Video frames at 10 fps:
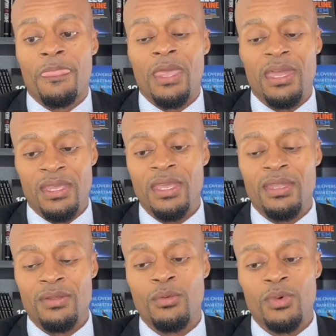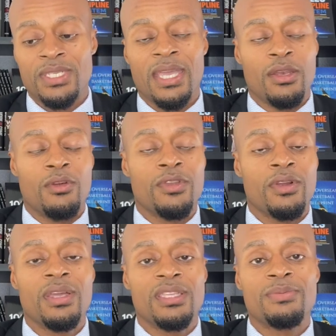And again, what's hanging over
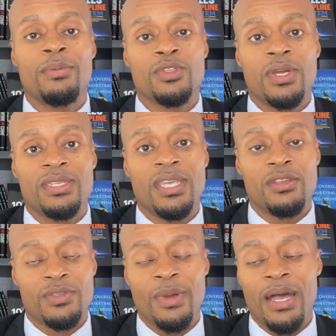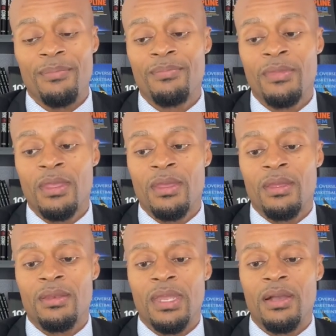your head is people trying to take your spot.
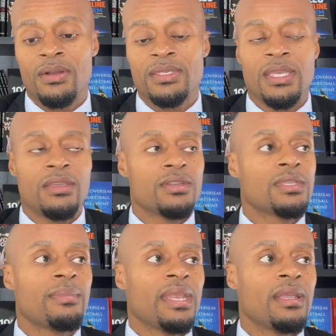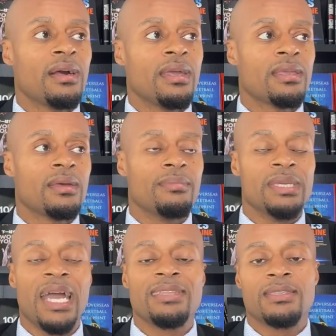Now, let's say you're somebody like
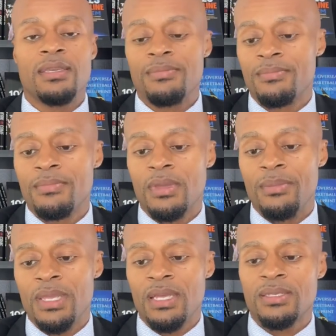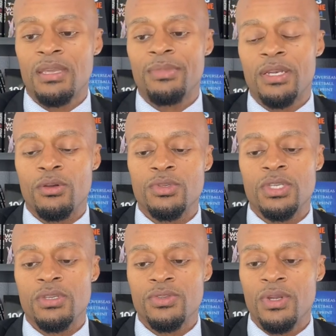Beyonce. Now, Beyonce, everybody knows who
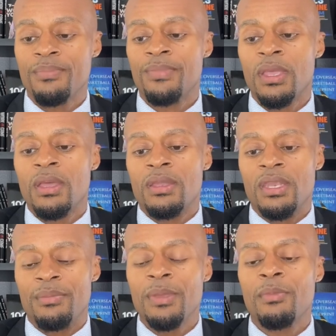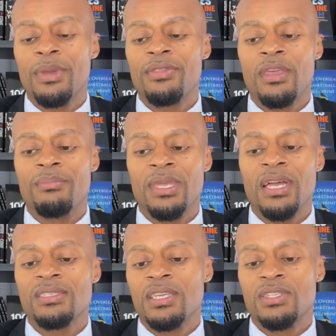she is, right? Now, people may think
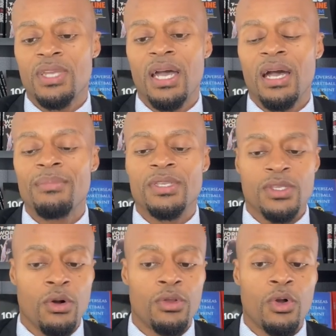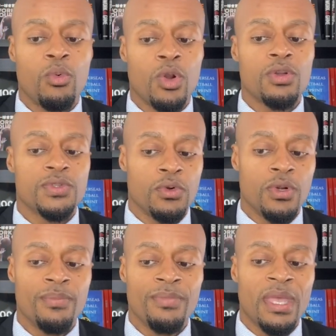Beyonce's job is going on world
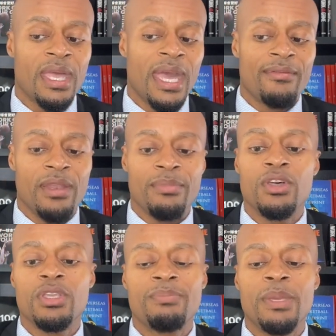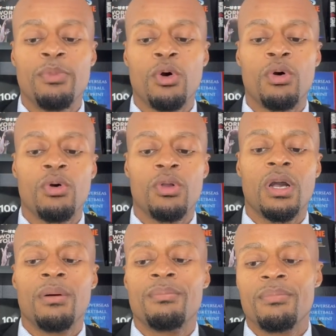tour, having 1 million people
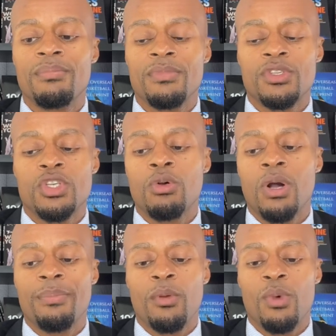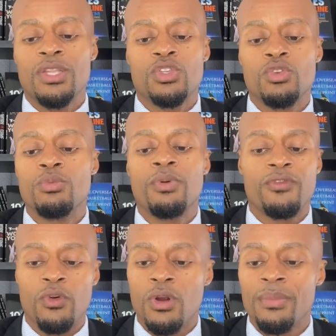come show up and watch you
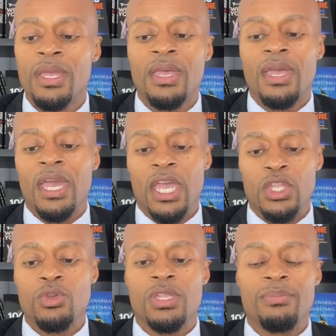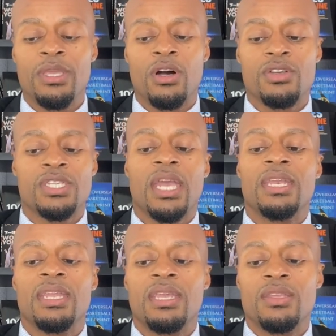perform, and you get to be all
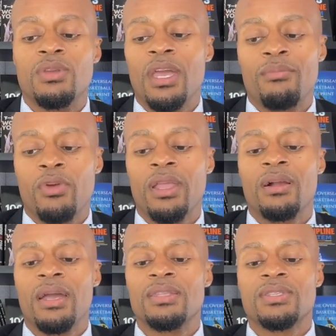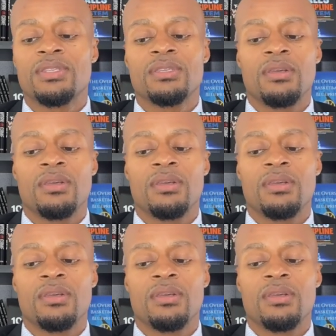shiny and you have bright lights